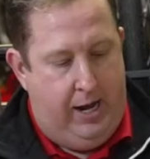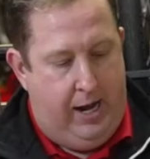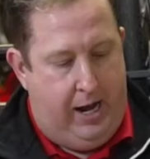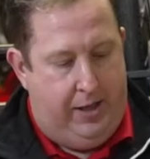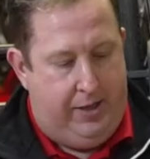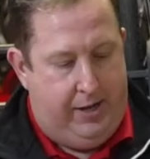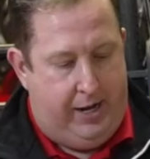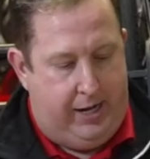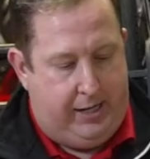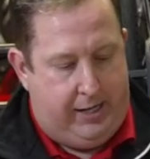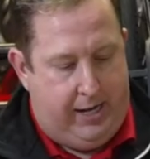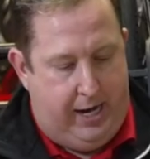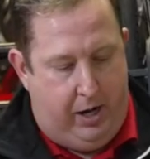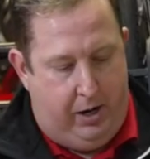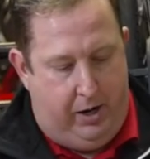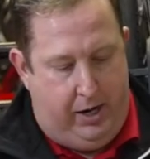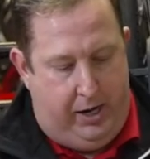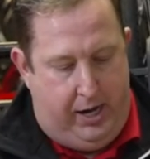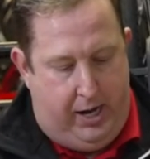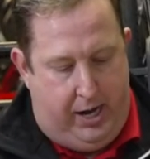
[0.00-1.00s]
and then I
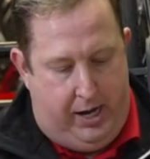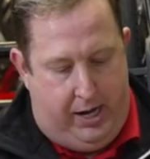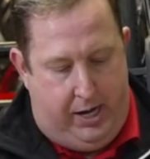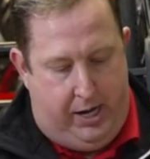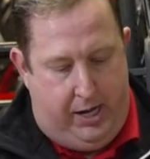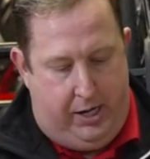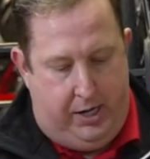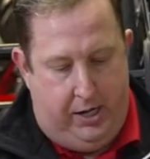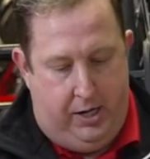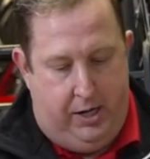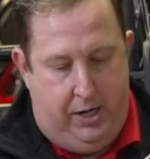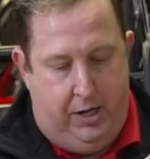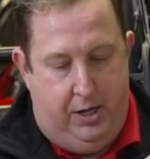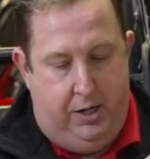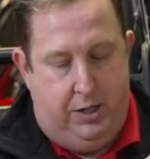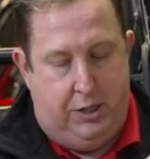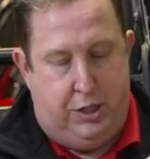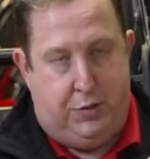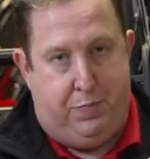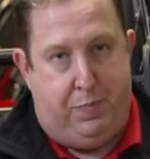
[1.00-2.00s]
carry a
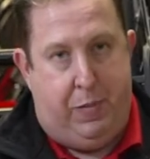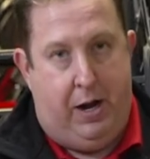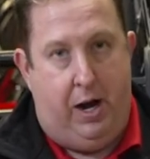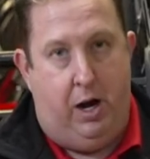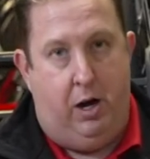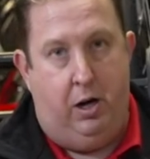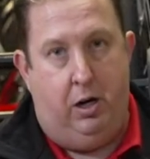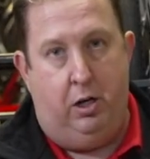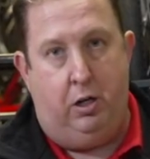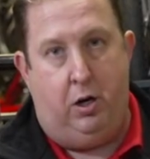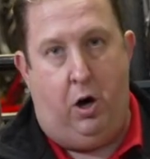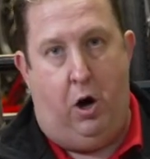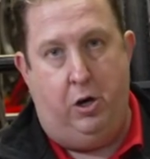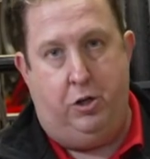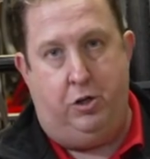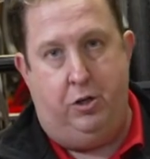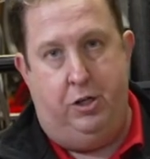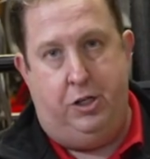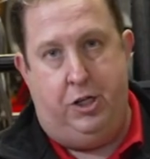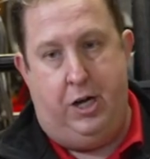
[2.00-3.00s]
spare
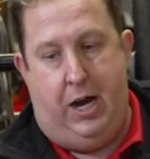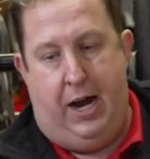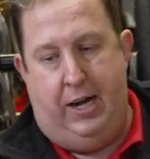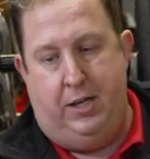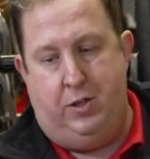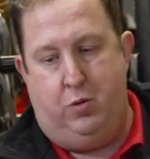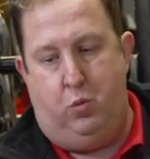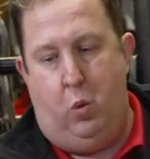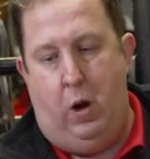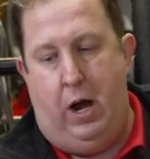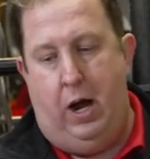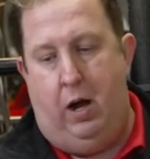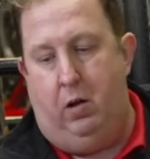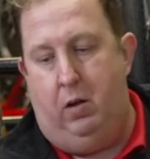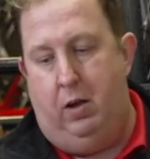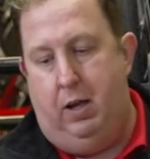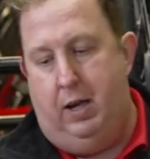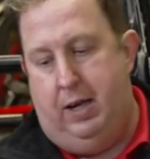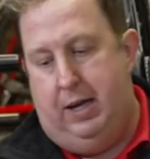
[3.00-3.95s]
cartridge as well.